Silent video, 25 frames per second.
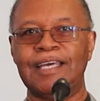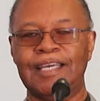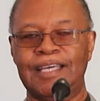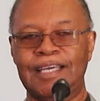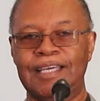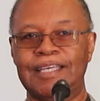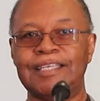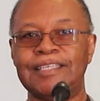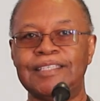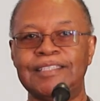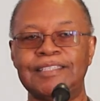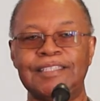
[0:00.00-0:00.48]

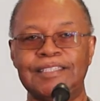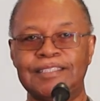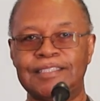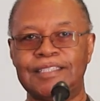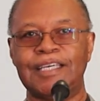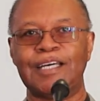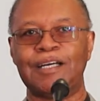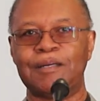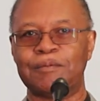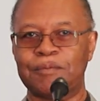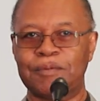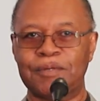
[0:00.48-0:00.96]
and he needs
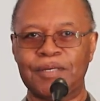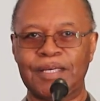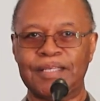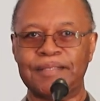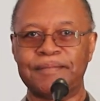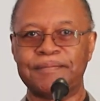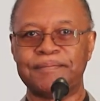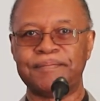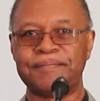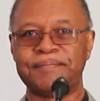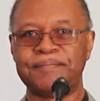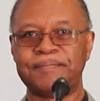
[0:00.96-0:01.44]
help with.
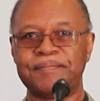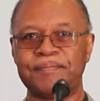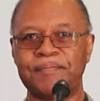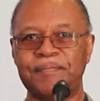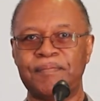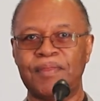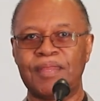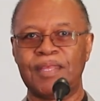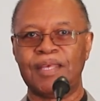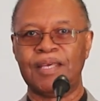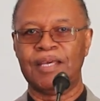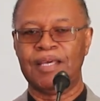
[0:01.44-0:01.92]

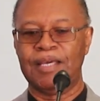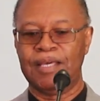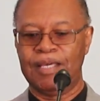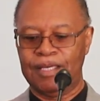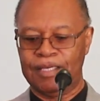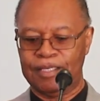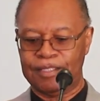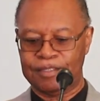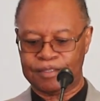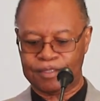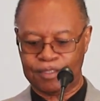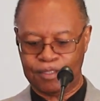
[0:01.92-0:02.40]

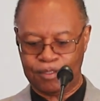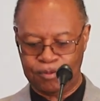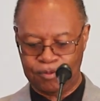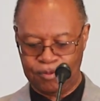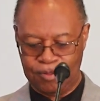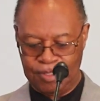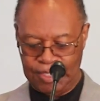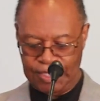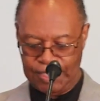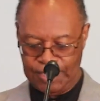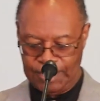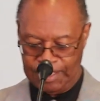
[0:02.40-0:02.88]
And
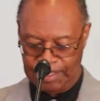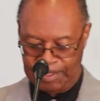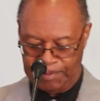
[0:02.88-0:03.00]
so,